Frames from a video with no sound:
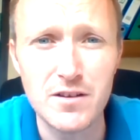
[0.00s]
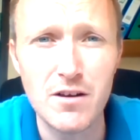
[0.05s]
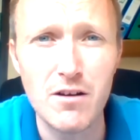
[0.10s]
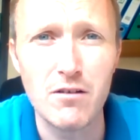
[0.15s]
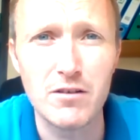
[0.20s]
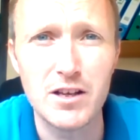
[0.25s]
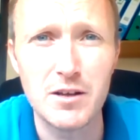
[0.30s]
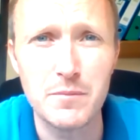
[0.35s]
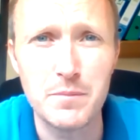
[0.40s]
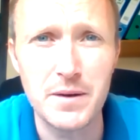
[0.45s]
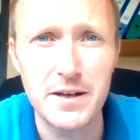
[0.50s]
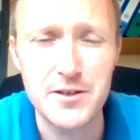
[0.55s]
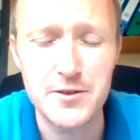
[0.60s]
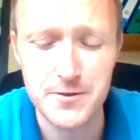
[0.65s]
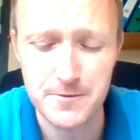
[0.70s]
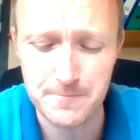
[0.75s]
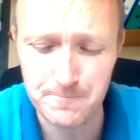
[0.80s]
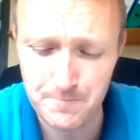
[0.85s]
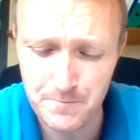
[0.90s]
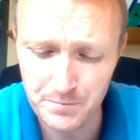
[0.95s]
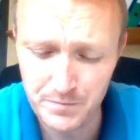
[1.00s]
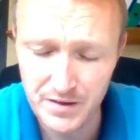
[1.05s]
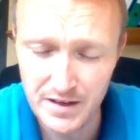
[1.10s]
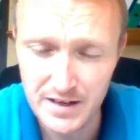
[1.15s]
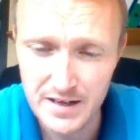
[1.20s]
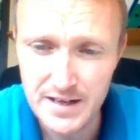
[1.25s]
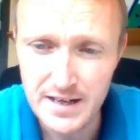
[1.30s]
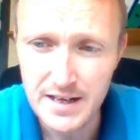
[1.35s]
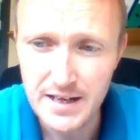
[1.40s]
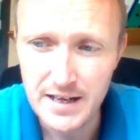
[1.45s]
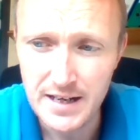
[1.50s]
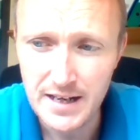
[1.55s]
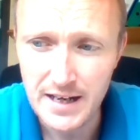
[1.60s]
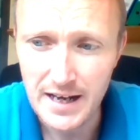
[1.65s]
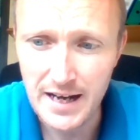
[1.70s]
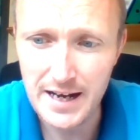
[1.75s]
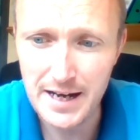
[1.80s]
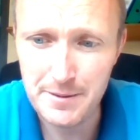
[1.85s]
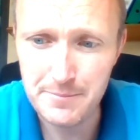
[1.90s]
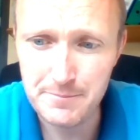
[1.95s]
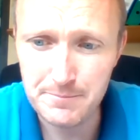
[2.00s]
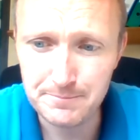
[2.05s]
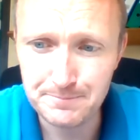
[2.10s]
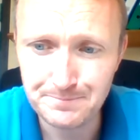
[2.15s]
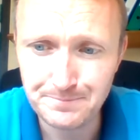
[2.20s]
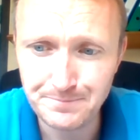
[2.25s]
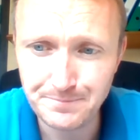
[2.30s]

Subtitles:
occupation. So